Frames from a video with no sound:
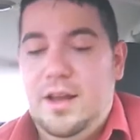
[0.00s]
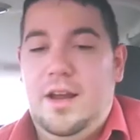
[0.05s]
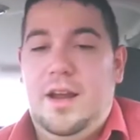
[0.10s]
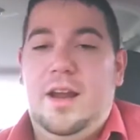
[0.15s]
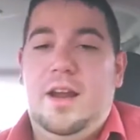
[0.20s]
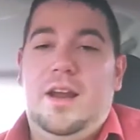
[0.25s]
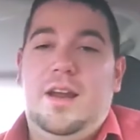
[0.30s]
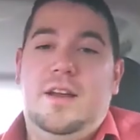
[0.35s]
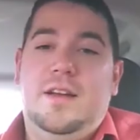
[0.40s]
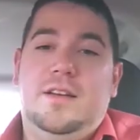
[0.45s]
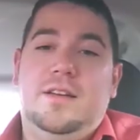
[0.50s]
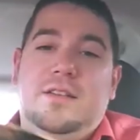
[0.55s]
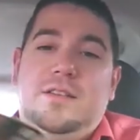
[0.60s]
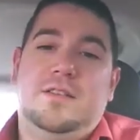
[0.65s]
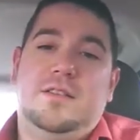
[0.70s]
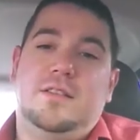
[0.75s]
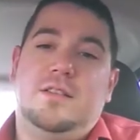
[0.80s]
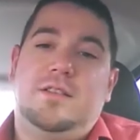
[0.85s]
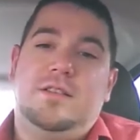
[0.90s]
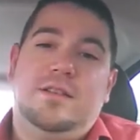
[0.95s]

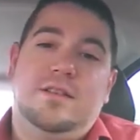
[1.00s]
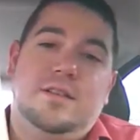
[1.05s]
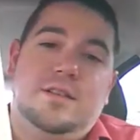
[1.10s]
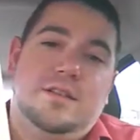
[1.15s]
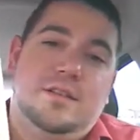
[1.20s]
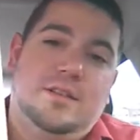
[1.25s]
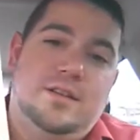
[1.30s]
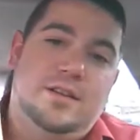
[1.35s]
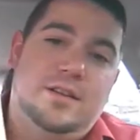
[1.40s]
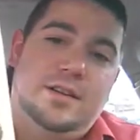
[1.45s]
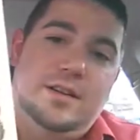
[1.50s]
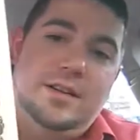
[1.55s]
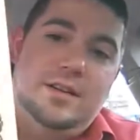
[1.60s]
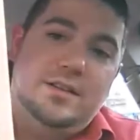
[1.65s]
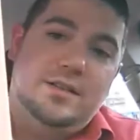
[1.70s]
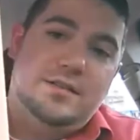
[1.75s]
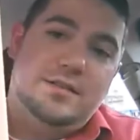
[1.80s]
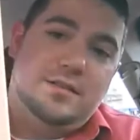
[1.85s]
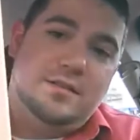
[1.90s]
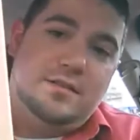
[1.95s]
And
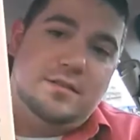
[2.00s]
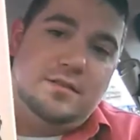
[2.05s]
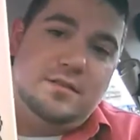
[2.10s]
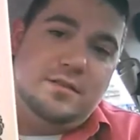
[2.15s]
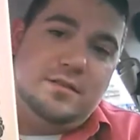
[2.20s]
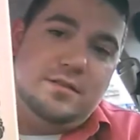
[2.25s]
it's